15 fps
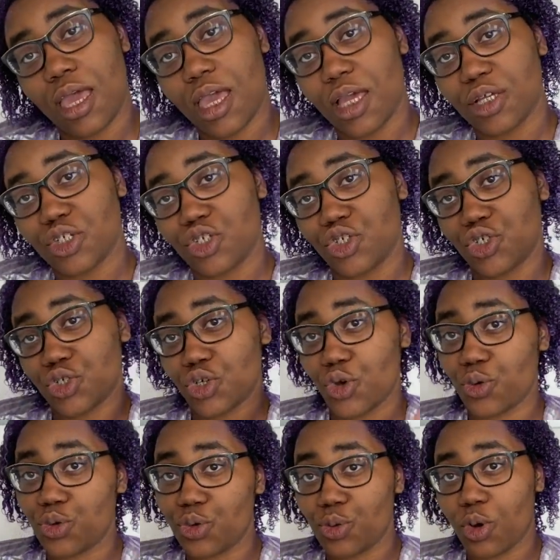and show
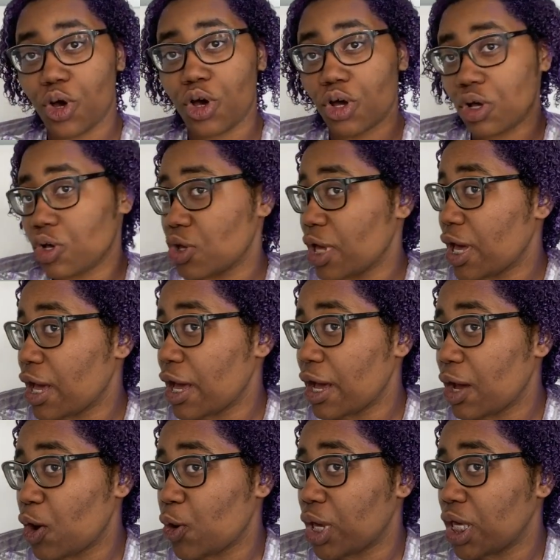you all
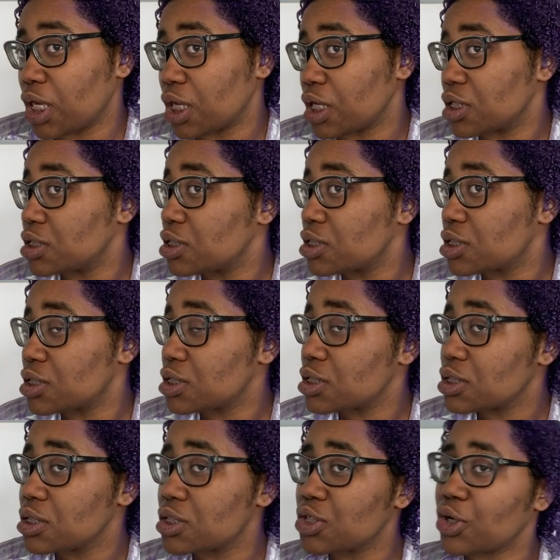how
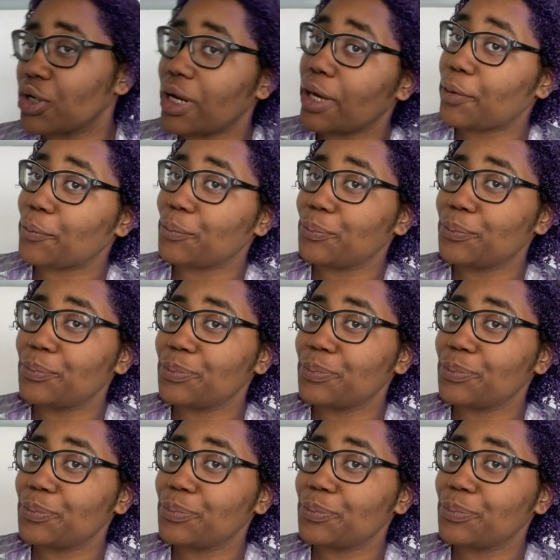it's turned out.